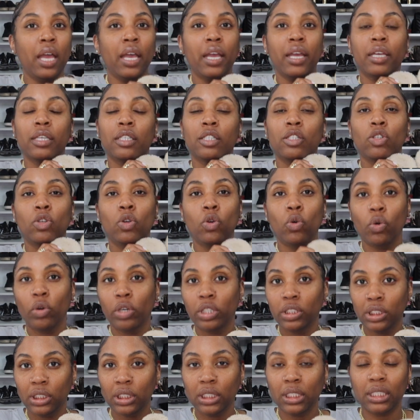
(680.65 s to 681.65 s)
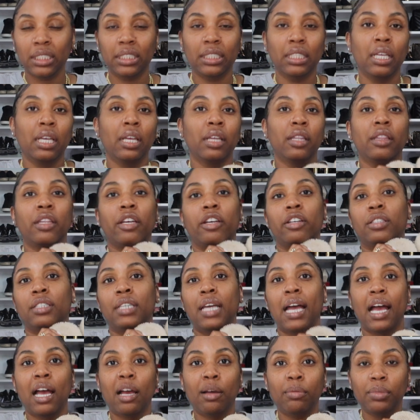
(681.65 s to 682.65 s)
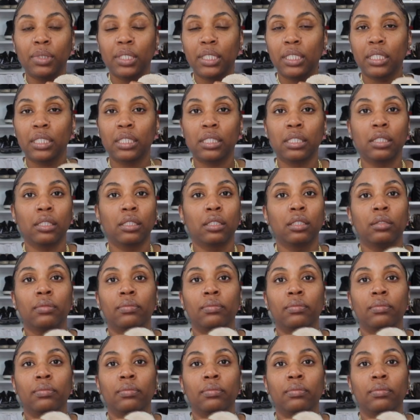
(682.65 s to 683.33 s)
It's gorgeous. They're timeless,